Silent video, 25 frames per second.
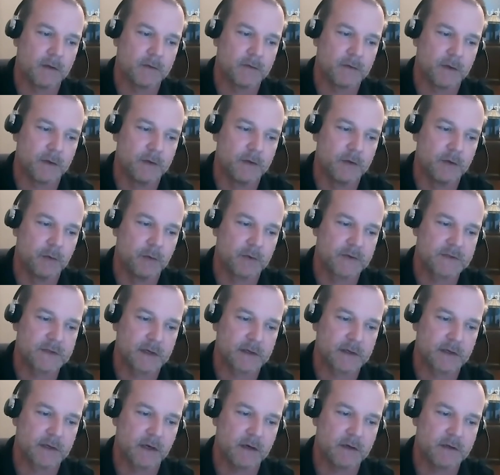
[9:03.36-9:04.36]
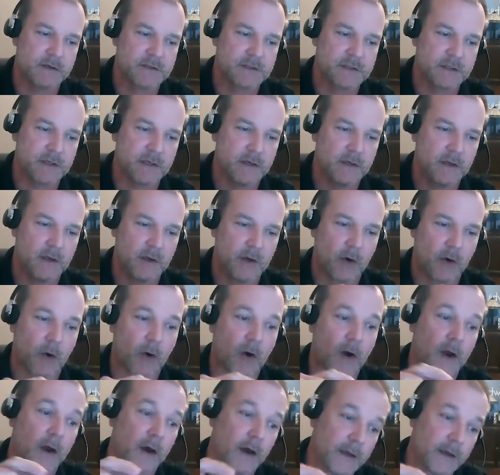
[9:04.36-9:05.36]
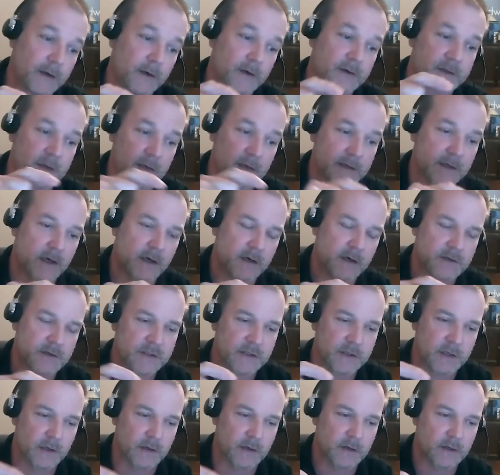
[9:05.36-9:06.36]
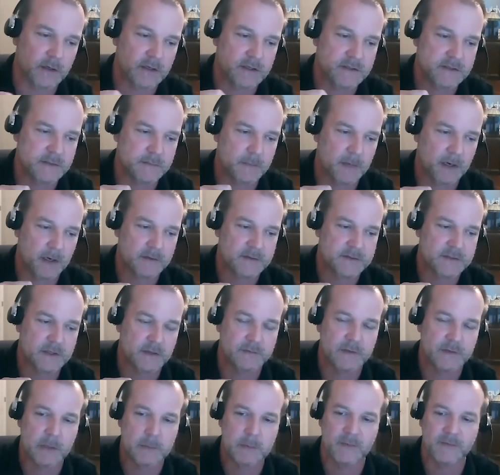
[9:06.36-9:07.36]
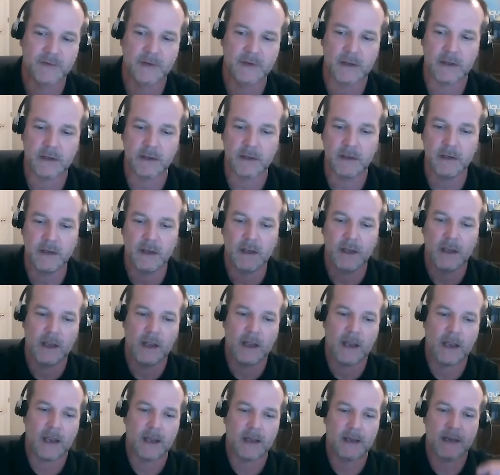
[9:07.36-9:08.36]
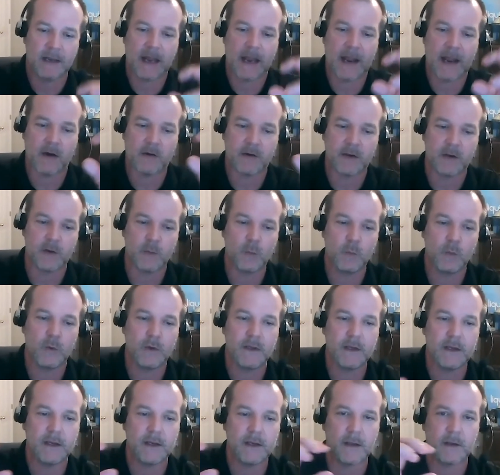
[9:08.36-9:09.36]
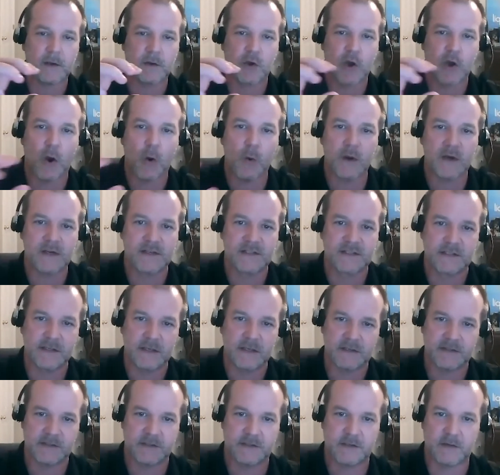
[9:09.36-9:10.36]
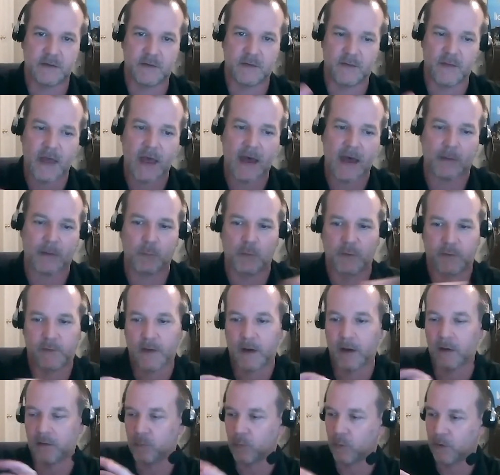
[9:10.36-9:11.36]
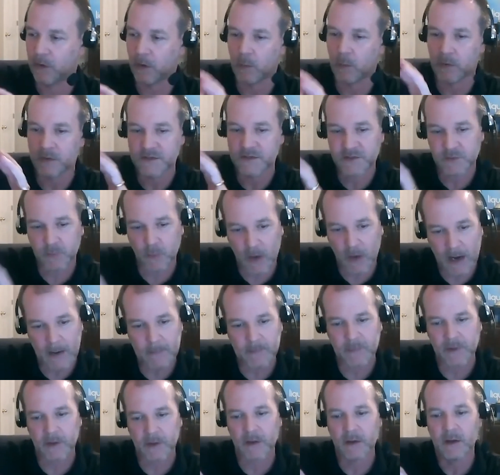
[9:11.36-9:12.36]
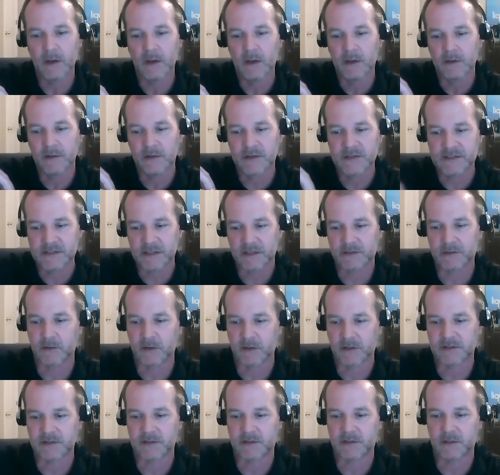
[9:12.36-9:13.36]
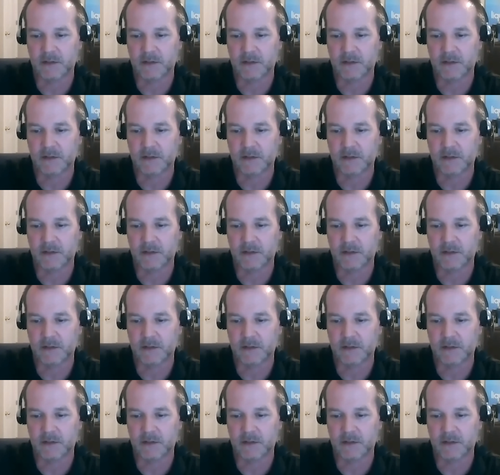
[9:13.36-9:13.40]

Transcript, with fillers: newer technology, or a later technology known as Microsoft WVD. And how can we coexist that we don't want to scrap the Citrix